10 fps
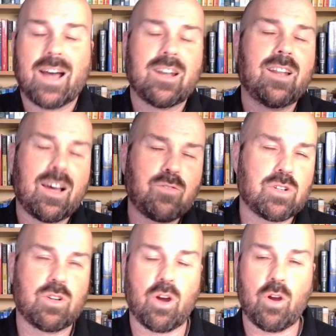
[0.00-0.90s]
I'd love
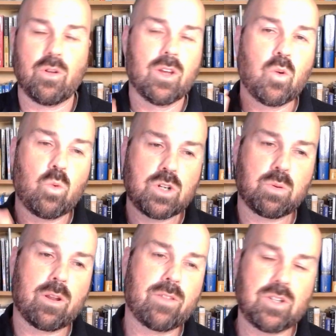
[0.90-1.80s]
to know
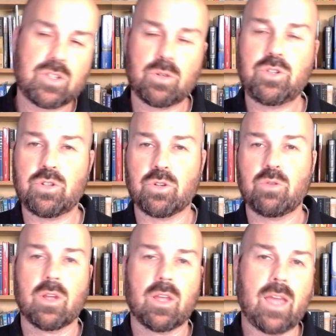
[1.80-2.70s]
which one of these suits
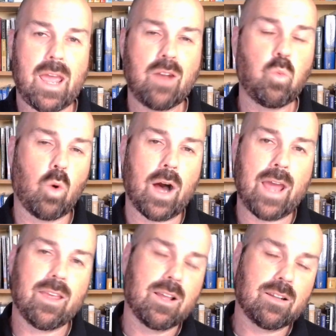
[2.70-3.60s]
you and why.